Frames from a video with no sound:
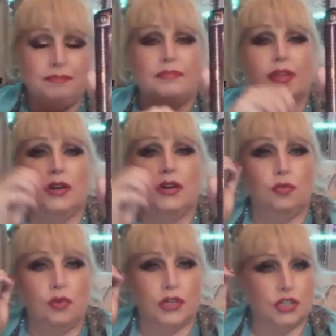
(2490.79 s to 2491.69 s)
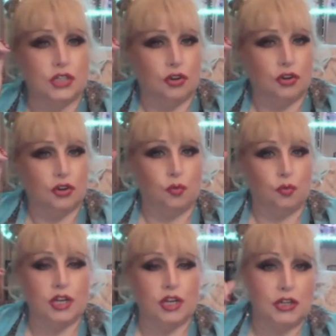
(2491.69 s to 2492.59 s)
Oh, I just got the
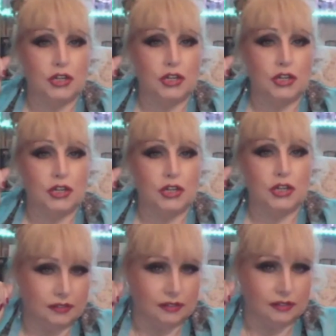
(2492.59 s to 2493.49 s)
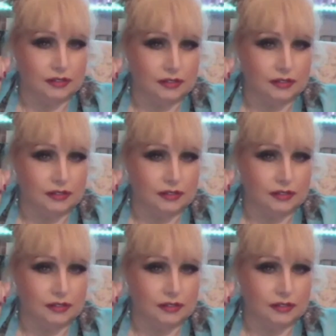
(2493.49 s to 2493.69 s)
word betrayal.